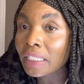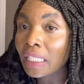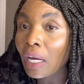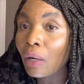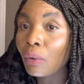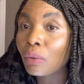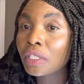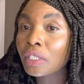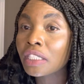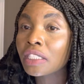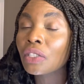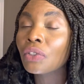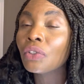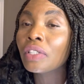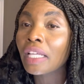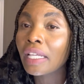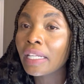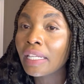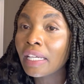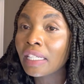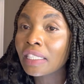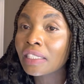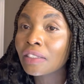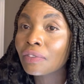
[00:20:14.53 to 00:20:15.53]
I will see you in the
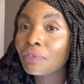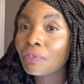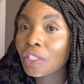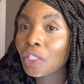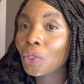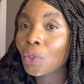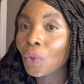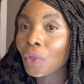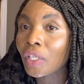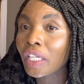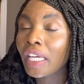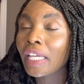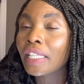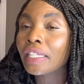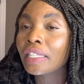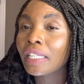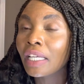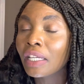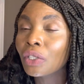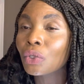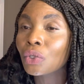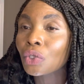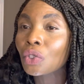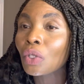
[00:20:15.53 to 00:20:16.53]
next video. Okay,
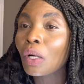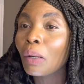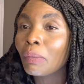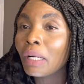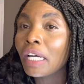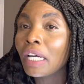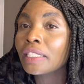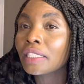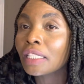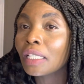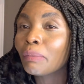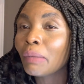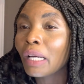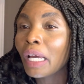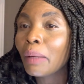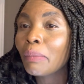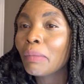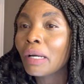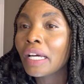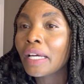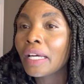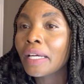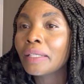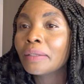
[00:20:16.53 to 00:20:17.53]
thank you so much, and bye
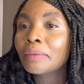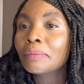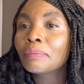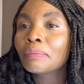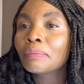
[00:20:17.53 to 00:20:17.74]
bye.